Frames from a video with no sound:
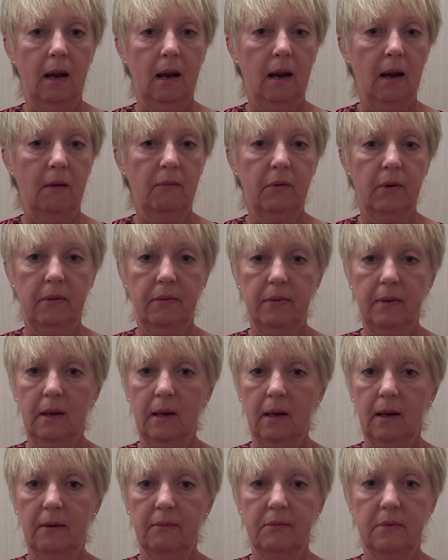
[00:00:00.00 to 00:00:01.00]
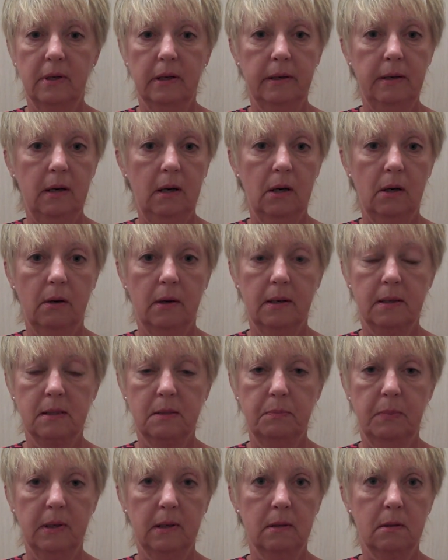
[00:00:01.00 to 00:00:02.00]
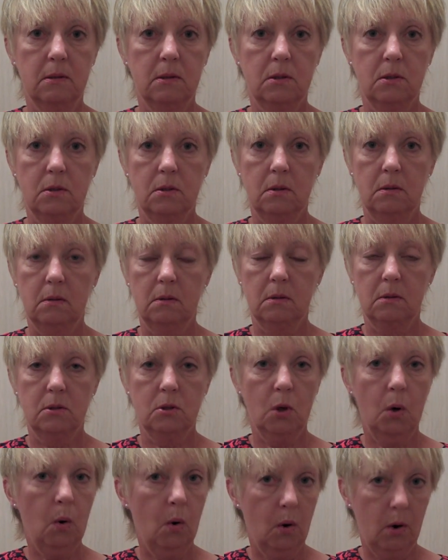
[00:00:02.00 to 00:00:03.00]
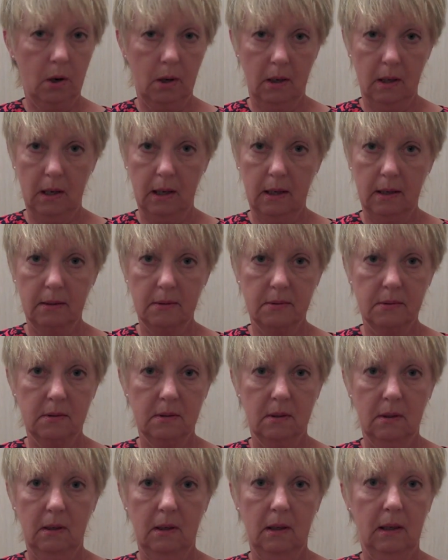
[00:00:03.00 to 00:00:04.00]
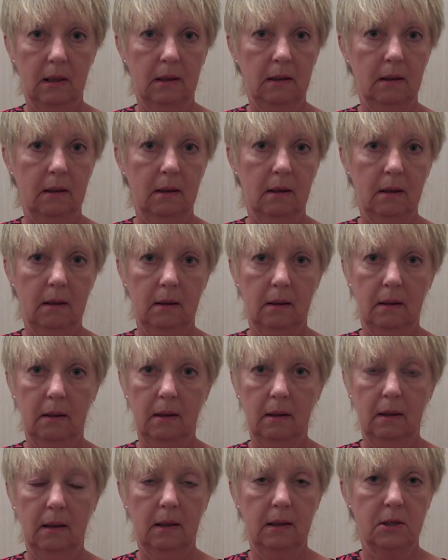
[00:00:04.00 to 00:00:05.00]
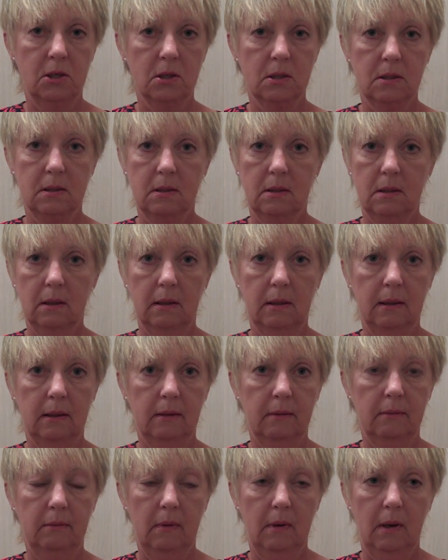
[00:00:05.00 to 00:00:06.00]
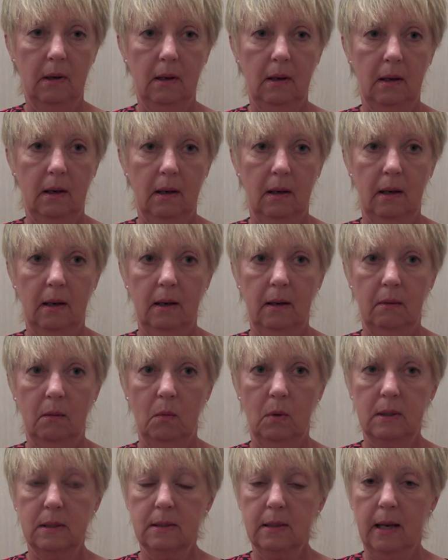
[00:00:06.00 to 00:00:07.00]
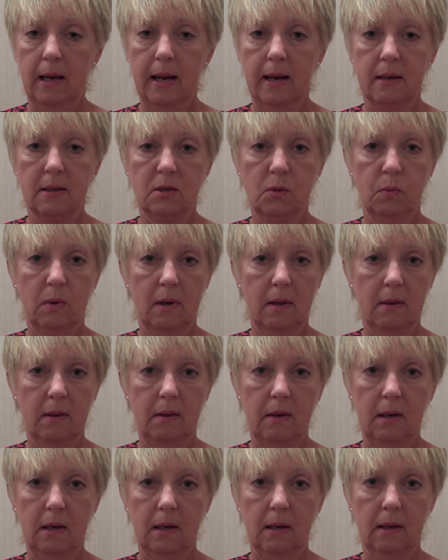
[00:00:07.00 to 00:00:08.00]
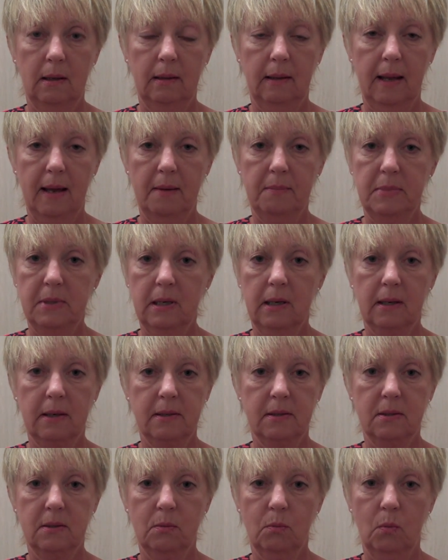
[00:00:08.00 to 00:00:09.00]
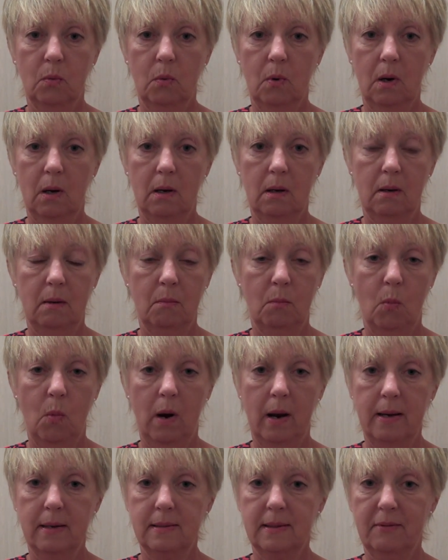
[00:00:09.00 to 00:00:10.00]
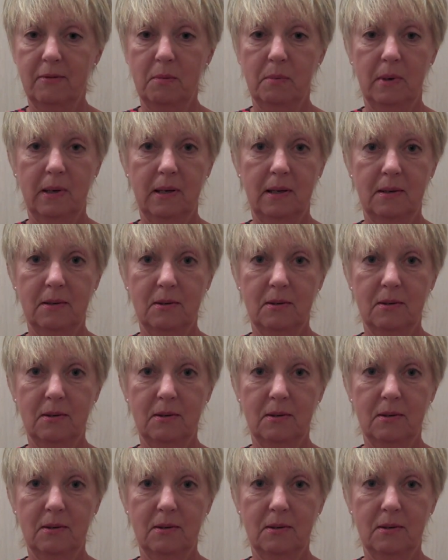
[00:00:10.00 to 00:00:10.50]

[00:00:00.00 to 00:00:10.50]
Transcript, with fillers: everything I've done here has been so organized, and I just uh, once I asked one of the uh, lab techs, um, why is everybody